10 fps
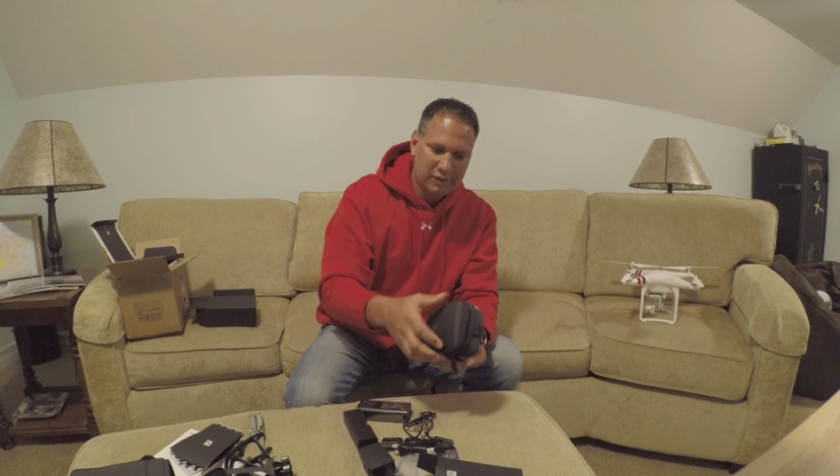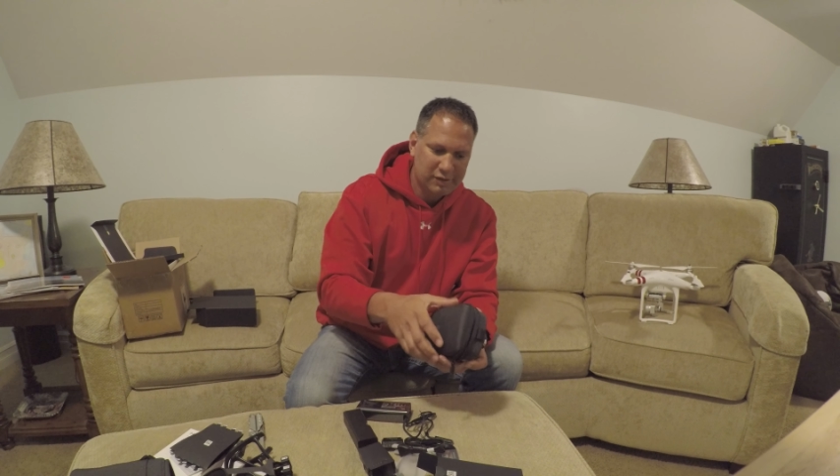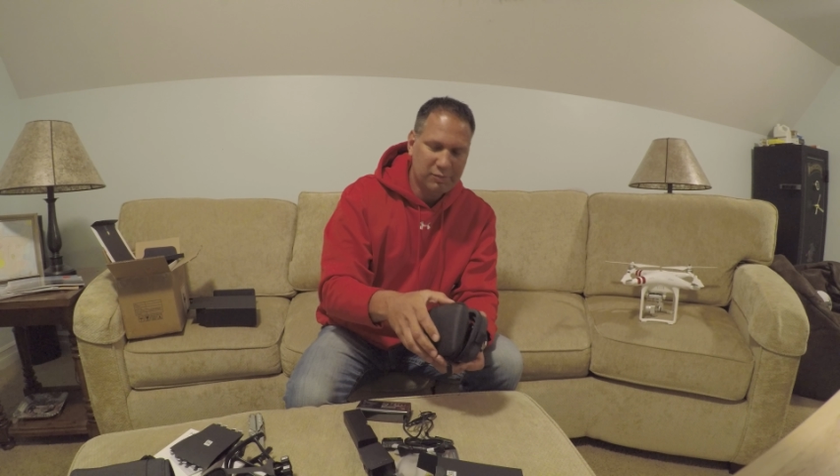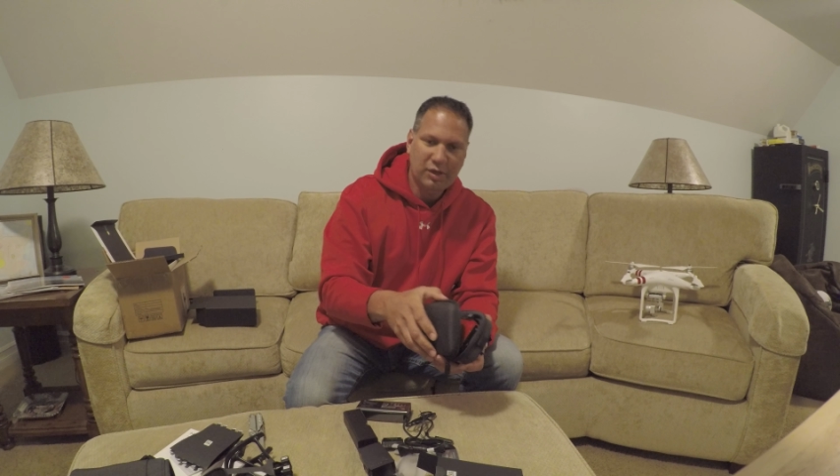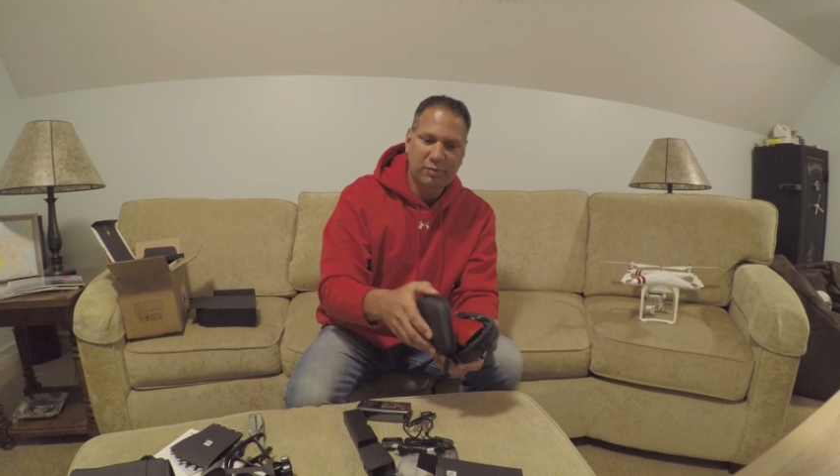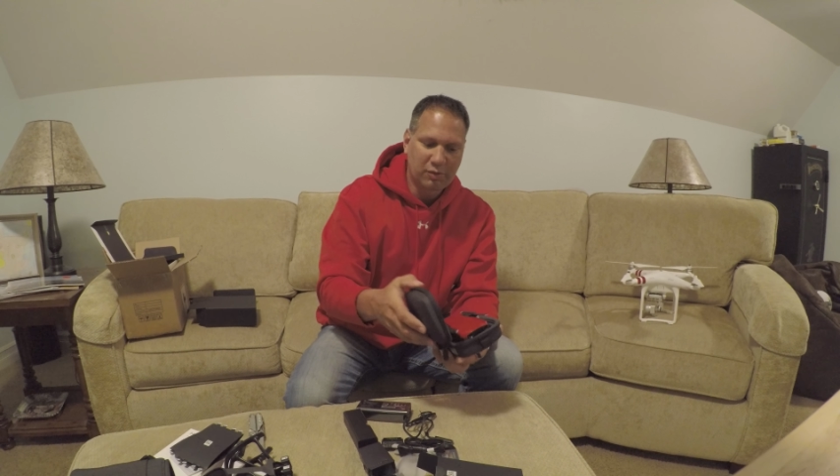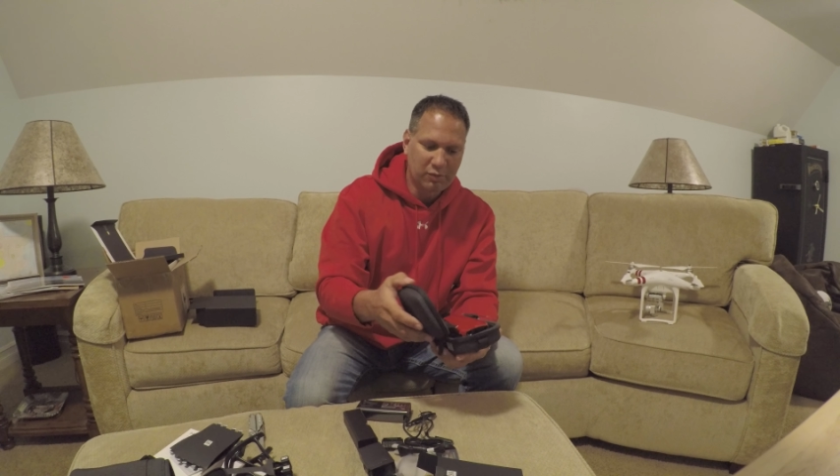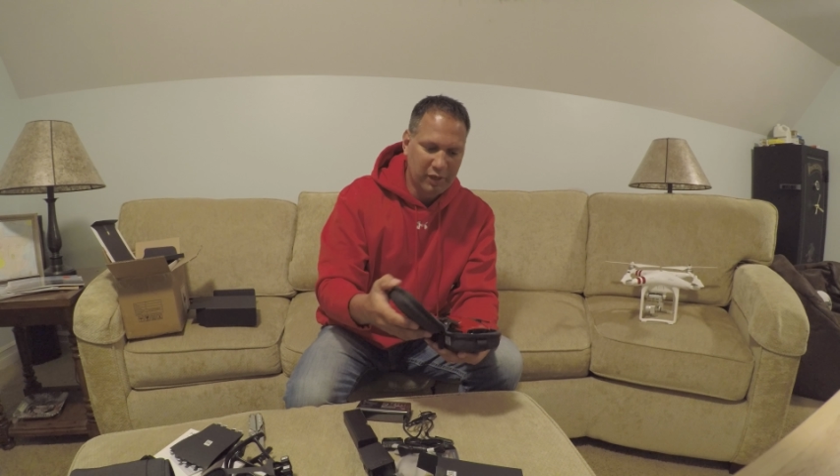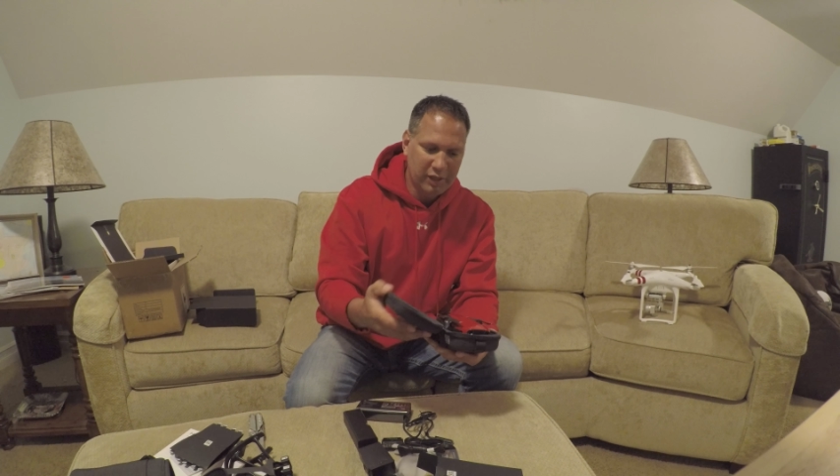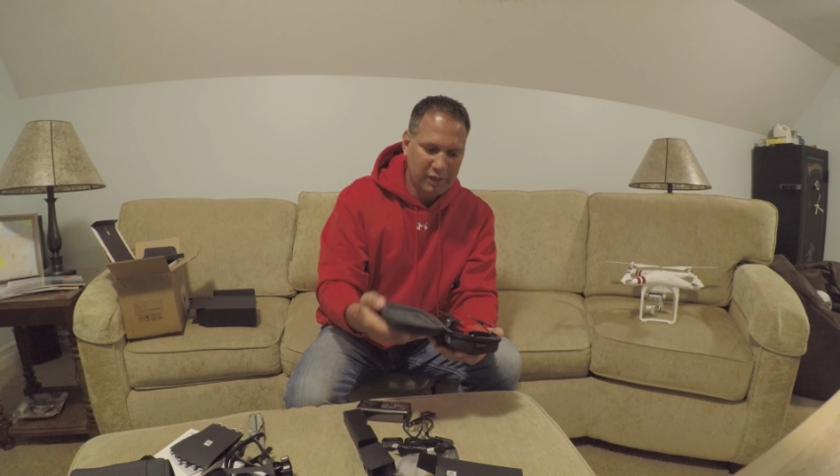some type of
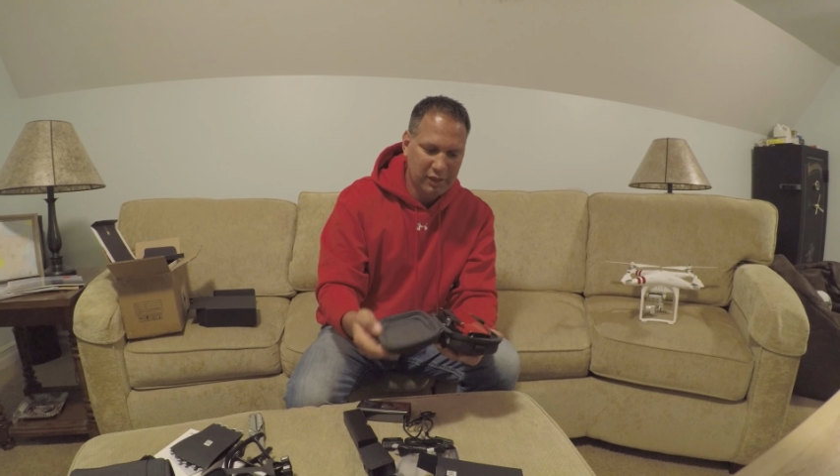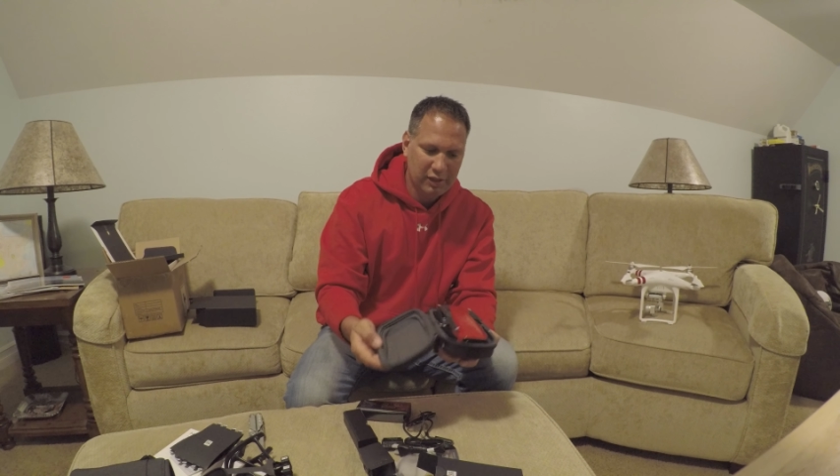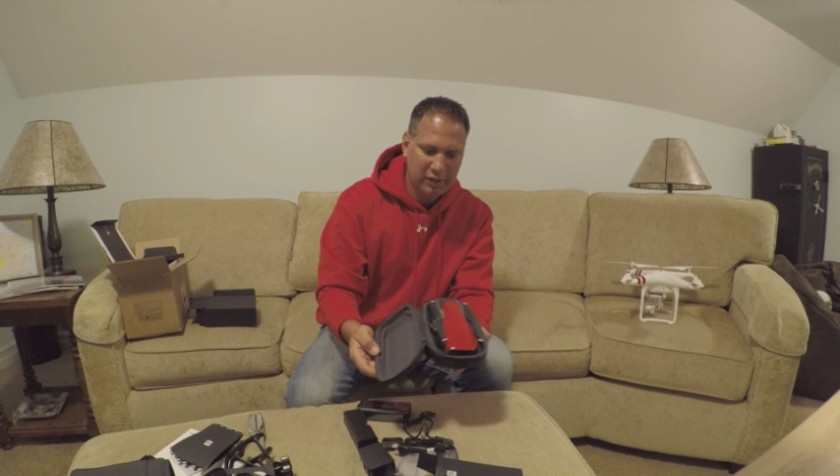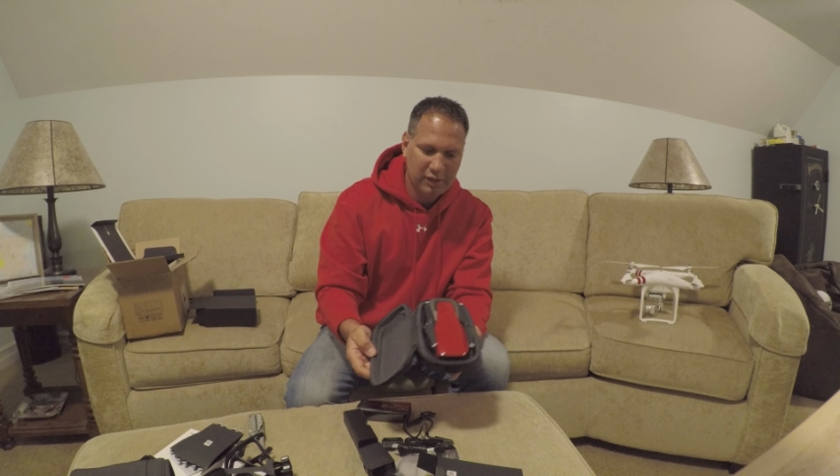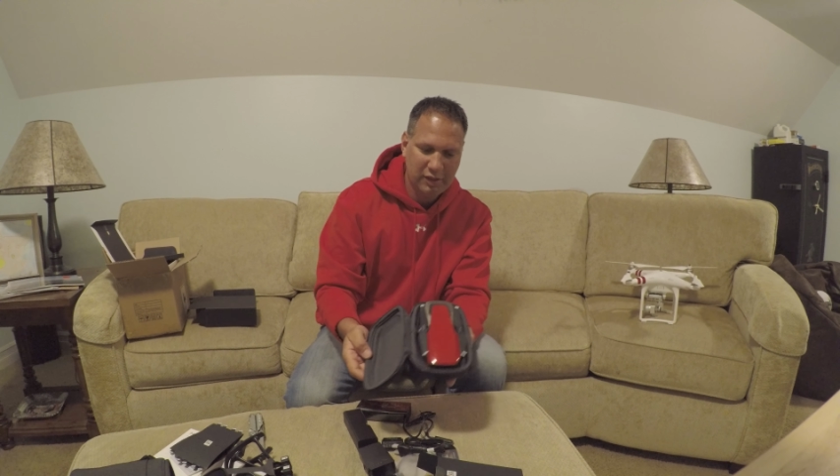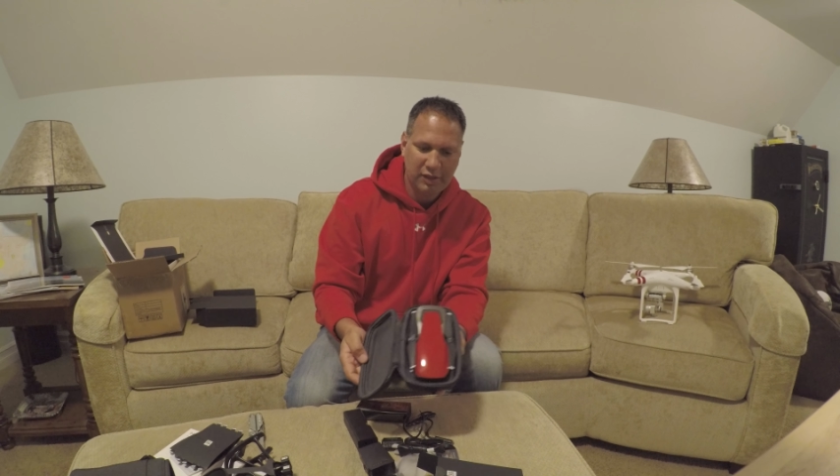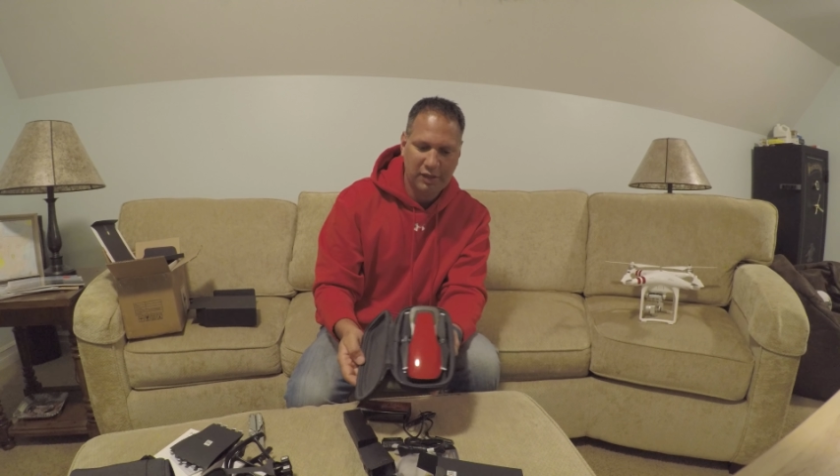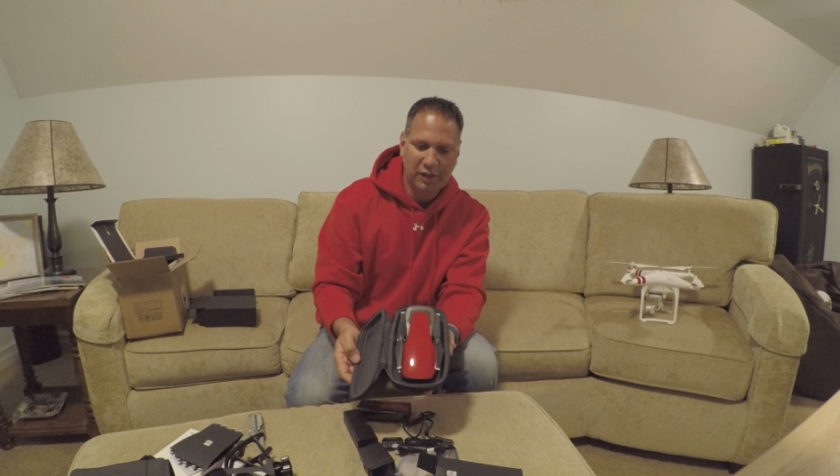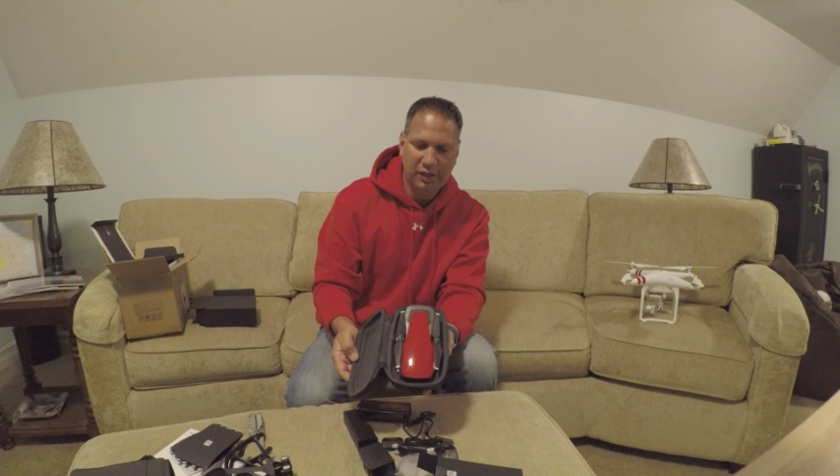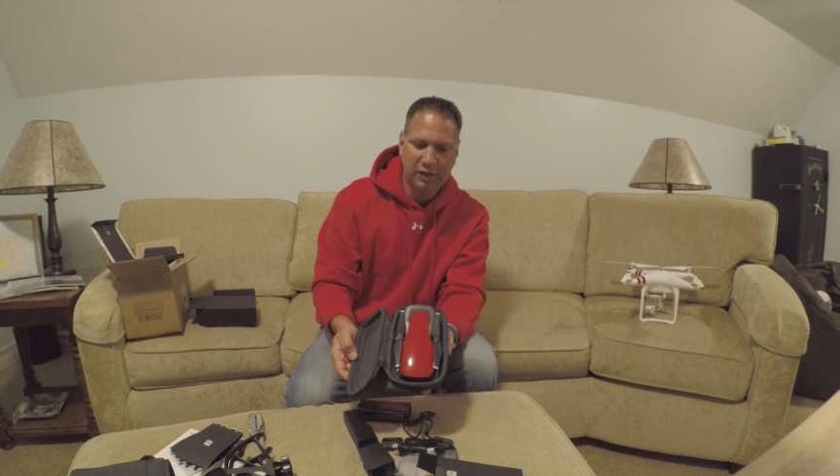red,
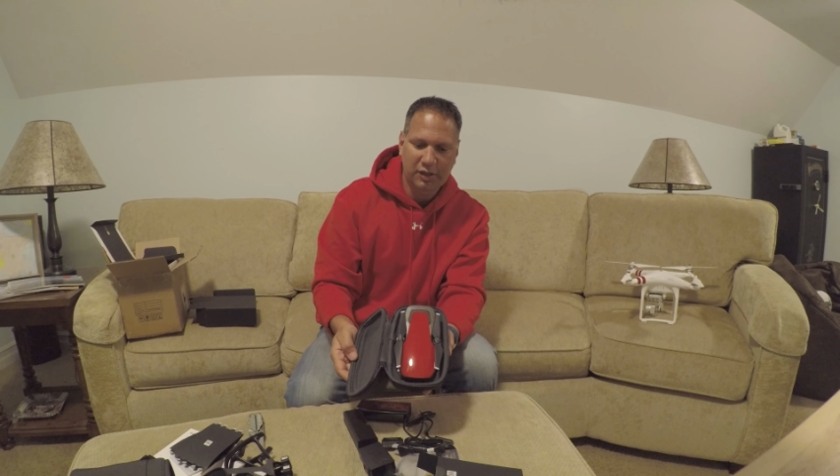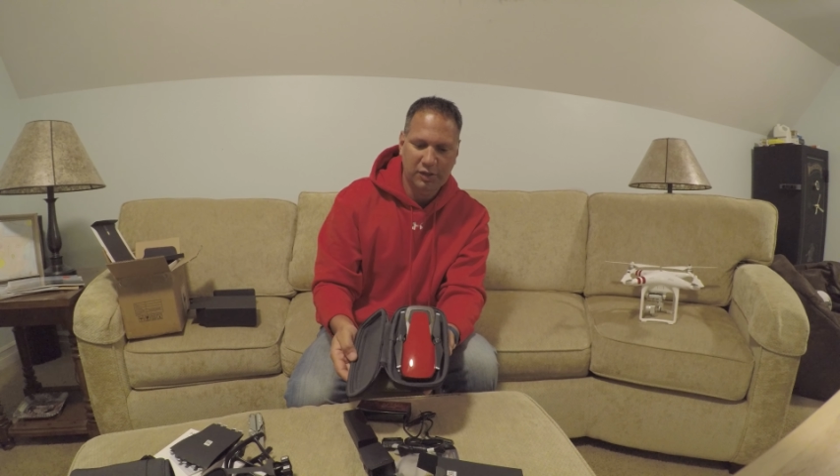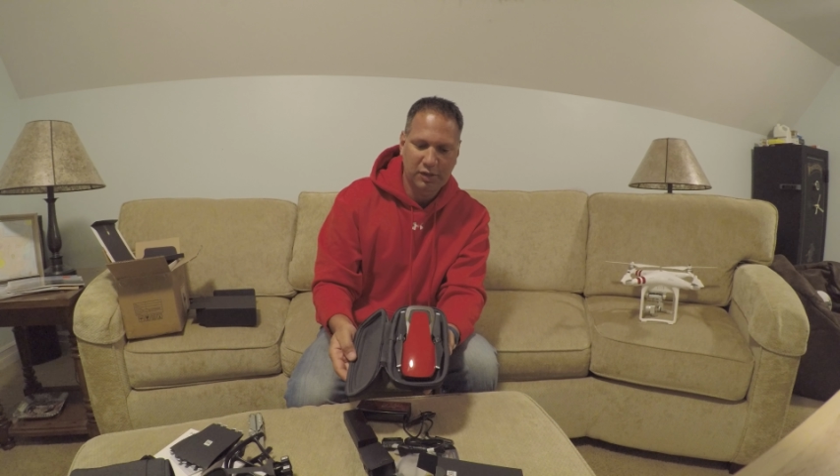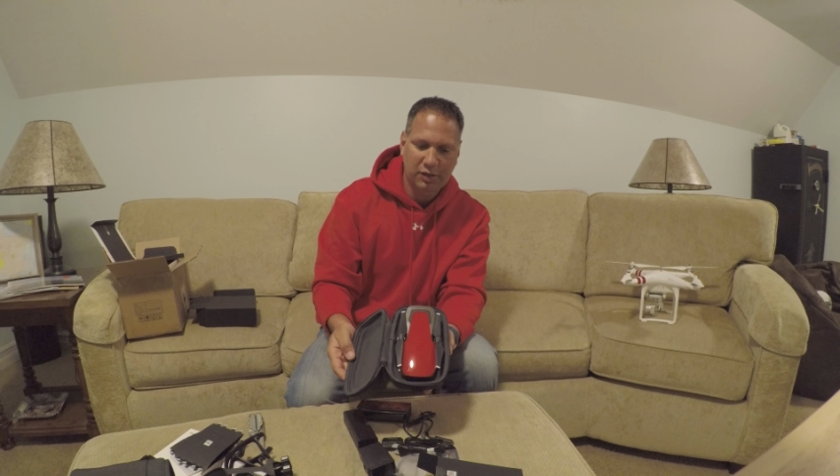and